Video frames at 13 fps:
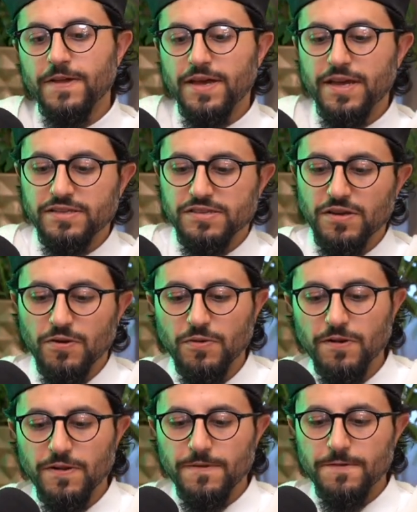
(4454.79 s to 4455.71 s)
And
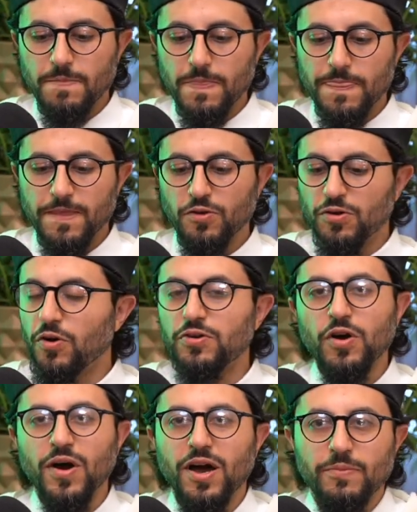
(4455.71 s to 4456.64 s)
so you don't
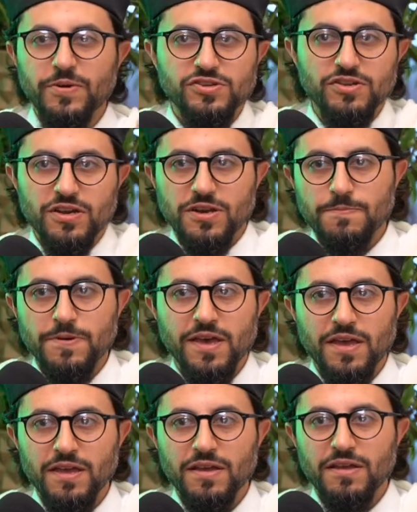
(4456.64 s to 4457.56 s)
know how much you're going to
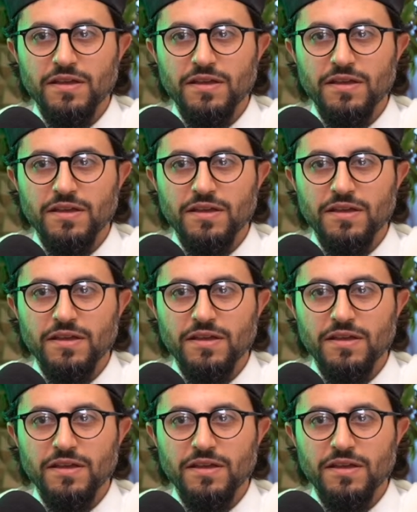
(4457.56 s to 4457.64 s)
pay